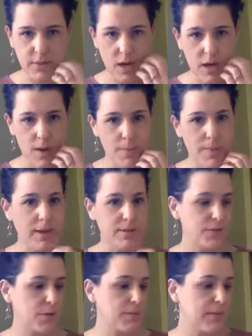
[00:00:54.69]
And
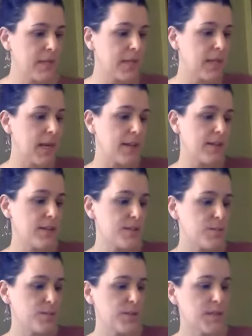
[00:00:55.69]
for me,
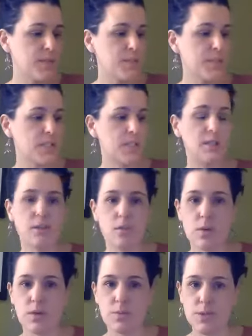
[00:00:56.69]
this particular
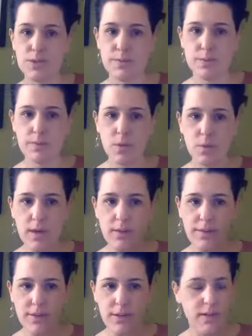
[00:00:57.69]
one was from the
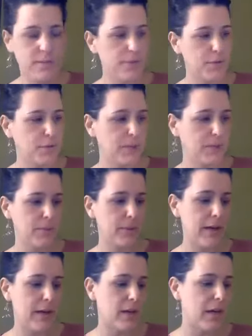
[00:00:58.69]
wealth and helpful people
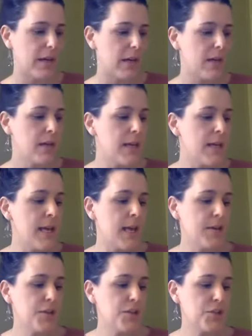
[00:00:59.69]
area.
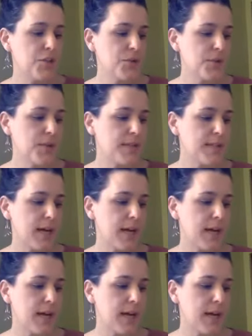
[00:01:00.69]
And the two things that